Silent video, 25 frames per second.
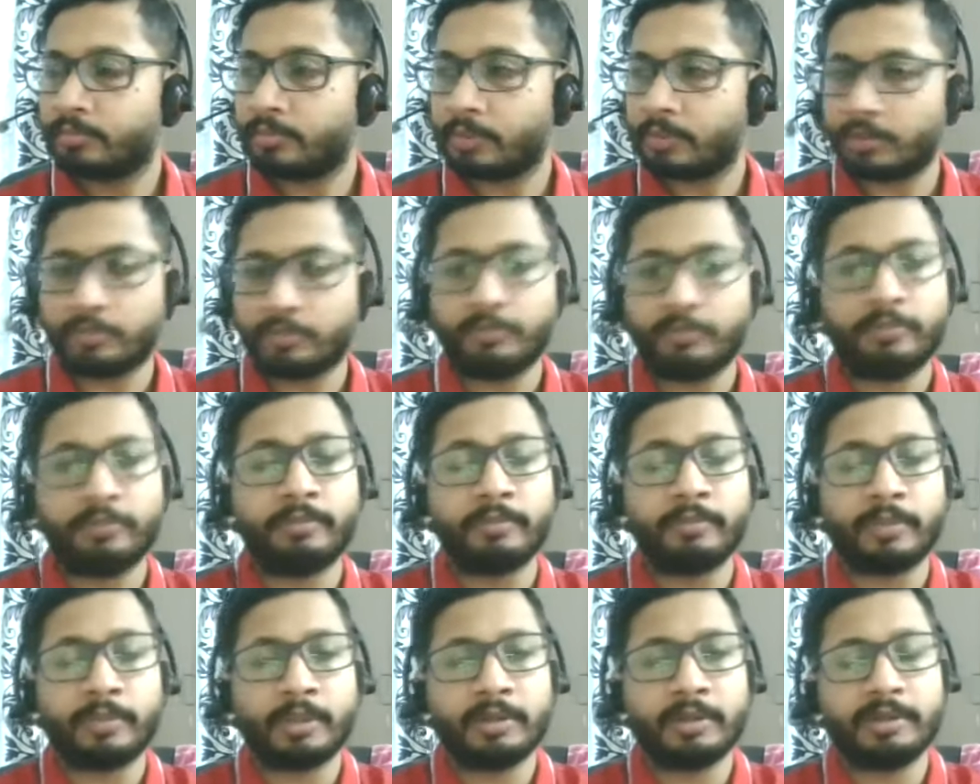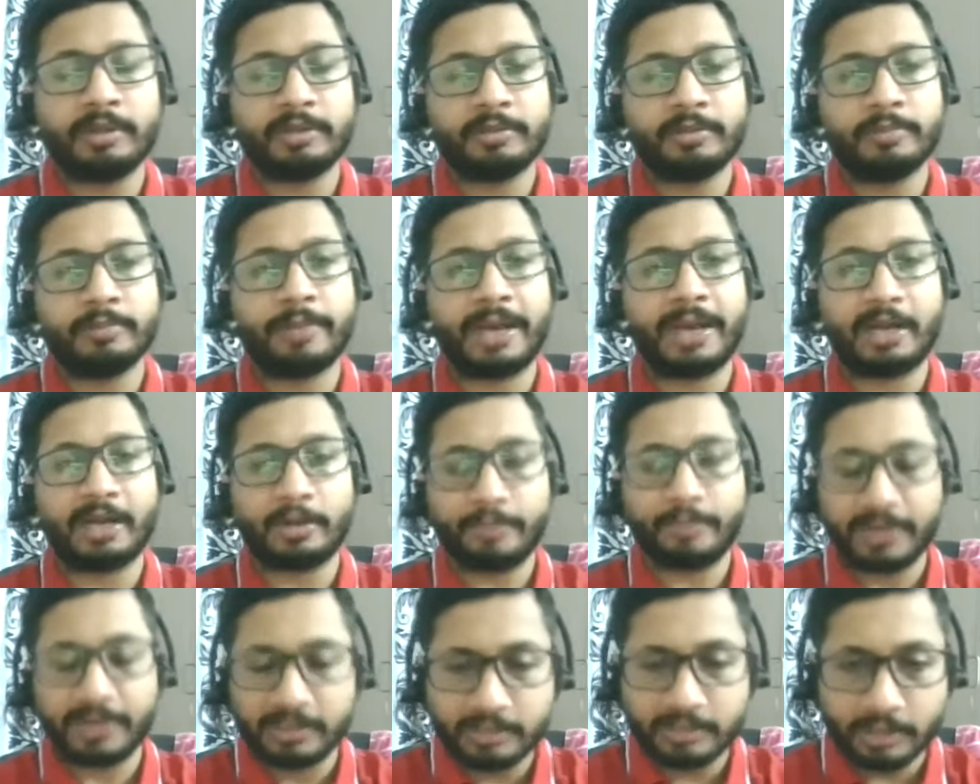this
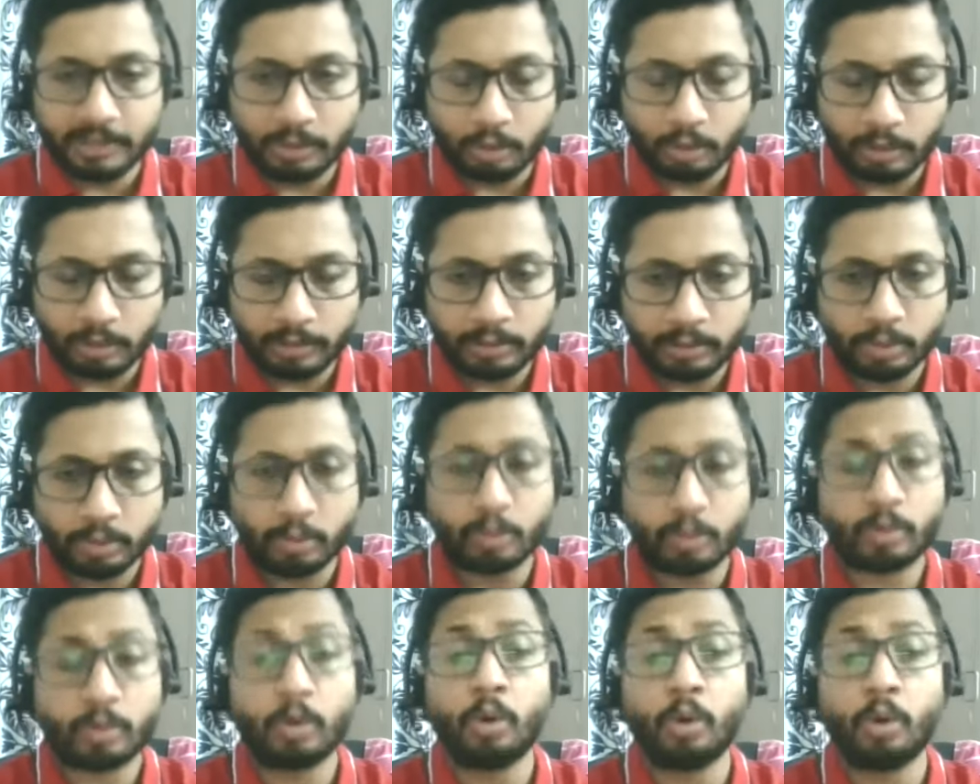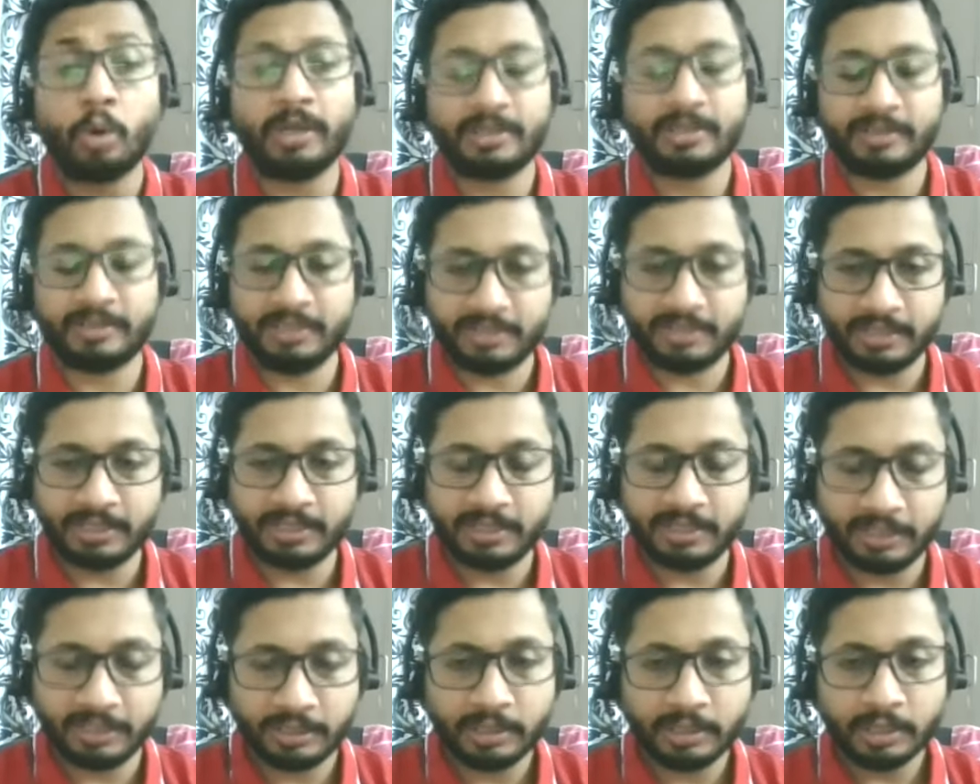backup exec, also Cohesity.